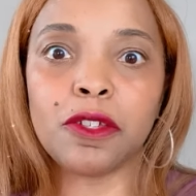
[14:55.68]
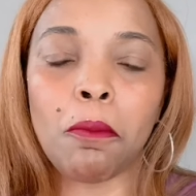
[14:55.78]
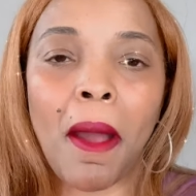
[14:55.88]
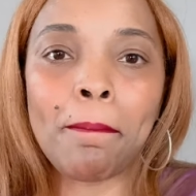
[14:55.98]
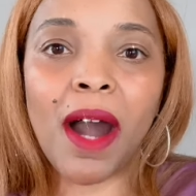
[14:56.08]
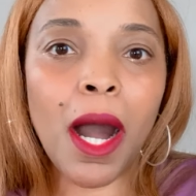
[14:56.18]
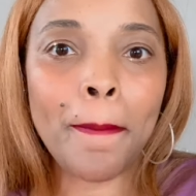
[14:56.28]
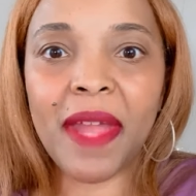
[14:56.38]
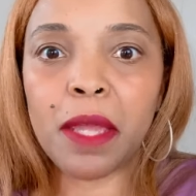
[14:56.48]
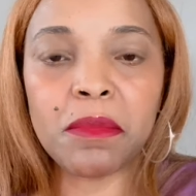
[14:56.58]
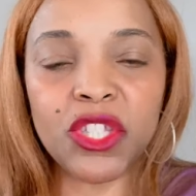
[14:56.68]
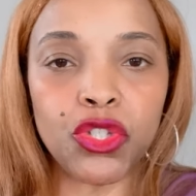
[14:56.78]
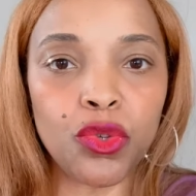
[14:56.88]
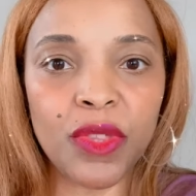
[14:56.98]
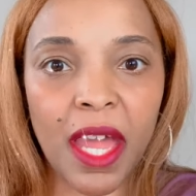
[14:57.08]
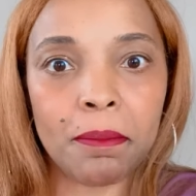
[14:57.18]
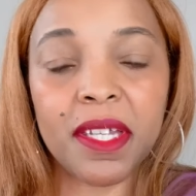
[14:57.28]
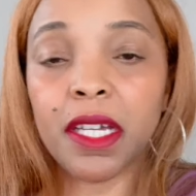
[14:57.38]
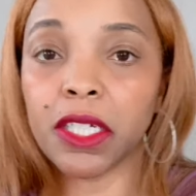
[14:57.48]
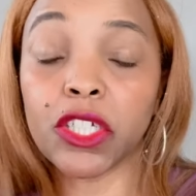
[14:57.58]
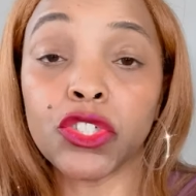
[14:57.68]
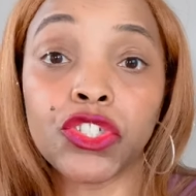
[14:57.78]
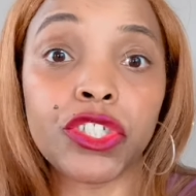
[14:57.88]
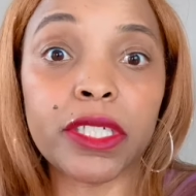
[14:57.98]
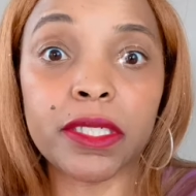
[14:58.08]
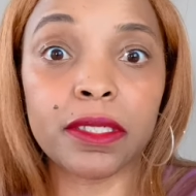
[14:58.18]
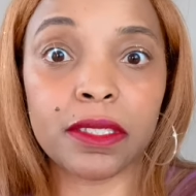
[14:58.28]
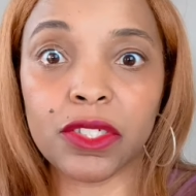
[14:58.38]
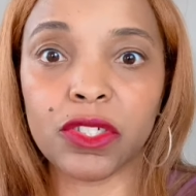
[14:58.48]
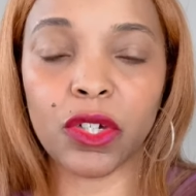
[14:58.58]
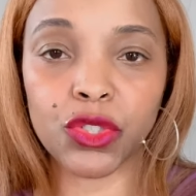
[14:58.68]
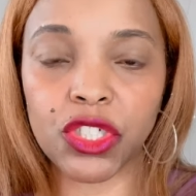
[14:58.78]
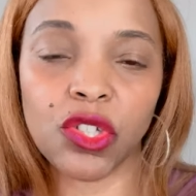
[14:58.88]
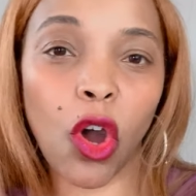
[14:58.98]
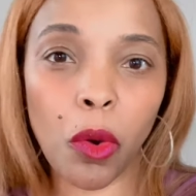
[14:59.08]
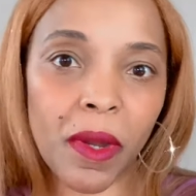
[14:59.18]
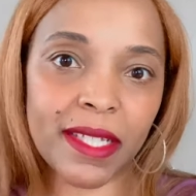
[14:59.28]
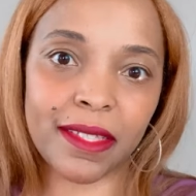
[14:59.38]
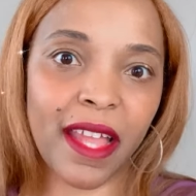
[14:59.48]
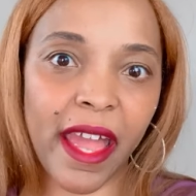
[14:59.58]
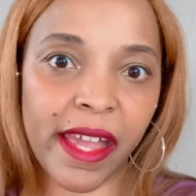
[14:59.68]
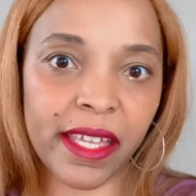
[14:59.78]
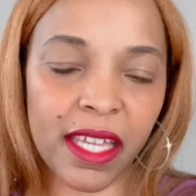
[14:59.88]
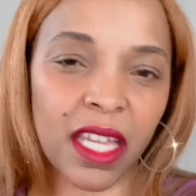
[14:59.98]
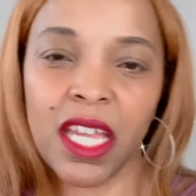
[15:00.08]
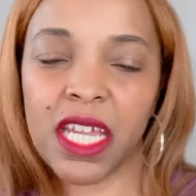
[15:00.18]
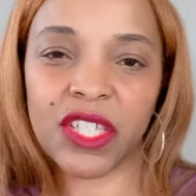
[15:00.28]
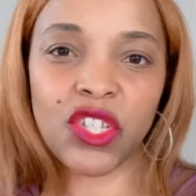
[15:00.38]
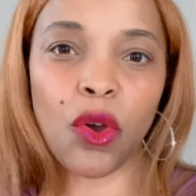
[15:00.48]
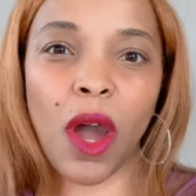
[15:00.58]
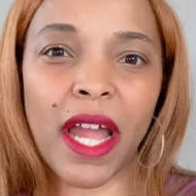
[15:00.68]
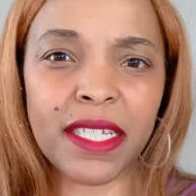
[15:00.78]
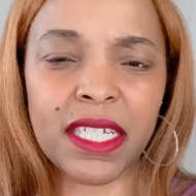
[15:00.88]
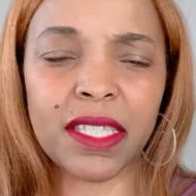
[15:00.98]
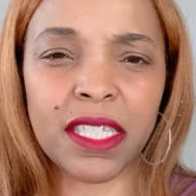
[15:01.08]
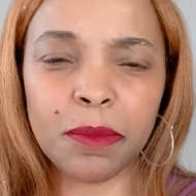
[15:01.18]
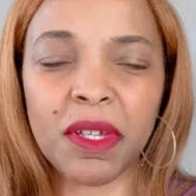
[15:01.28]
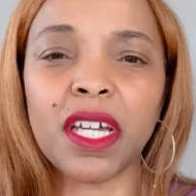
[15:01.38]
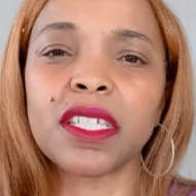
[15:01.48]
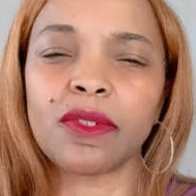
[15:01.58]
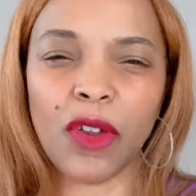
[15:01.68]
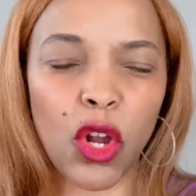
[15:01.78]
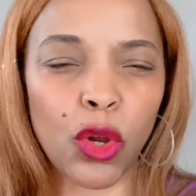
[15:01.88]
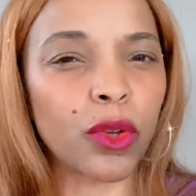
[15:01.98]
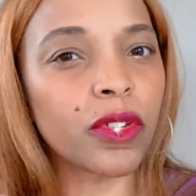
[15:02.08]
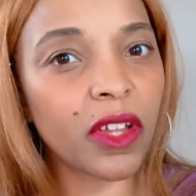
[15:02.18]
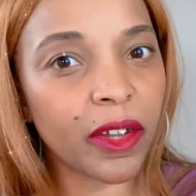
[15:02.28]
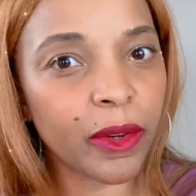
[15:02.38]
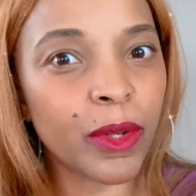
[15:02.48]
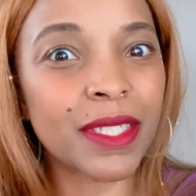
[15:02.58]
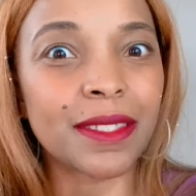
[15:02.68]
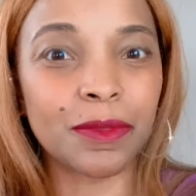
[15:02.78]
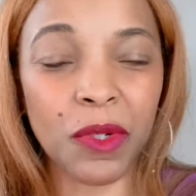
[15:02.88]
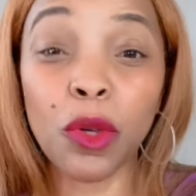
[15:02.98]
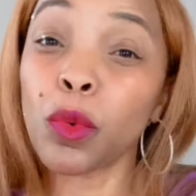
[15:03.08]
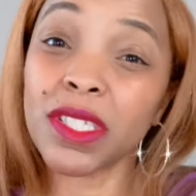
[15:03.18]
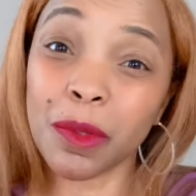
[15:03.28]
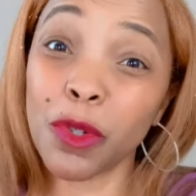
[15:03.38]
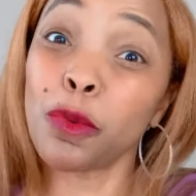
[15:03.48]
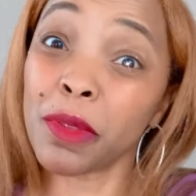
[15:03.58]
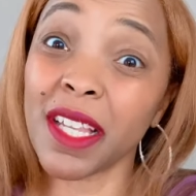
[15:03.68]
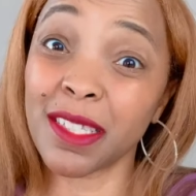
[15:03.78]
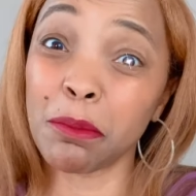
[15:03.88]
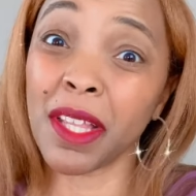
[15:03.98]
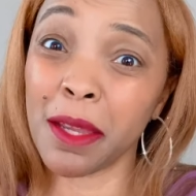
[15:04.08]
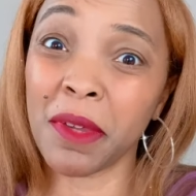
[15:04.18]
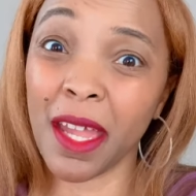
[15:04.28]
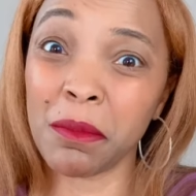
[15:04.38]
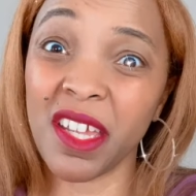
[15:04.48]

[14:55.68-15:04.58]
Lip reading: my mom made me do that because she's always nagging, and so I did this because of her. No, we don't want someone who plays the blame game